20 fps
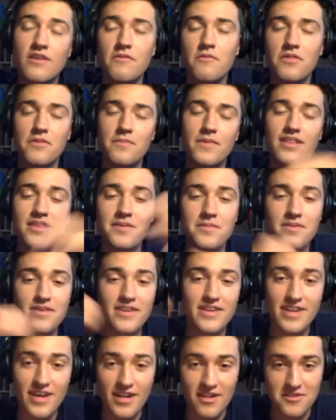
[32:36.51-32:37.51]
with my
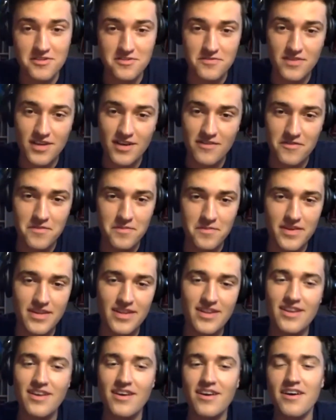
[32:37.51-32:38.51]
limited knowledge of government,
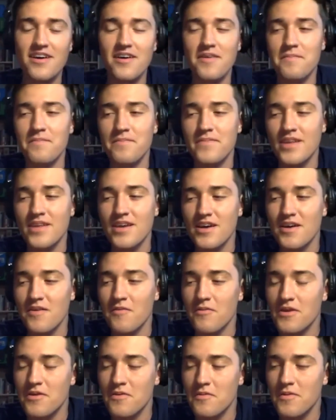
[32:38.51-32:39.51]

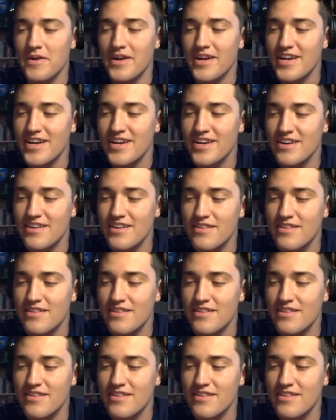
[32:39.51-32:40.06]
would it work?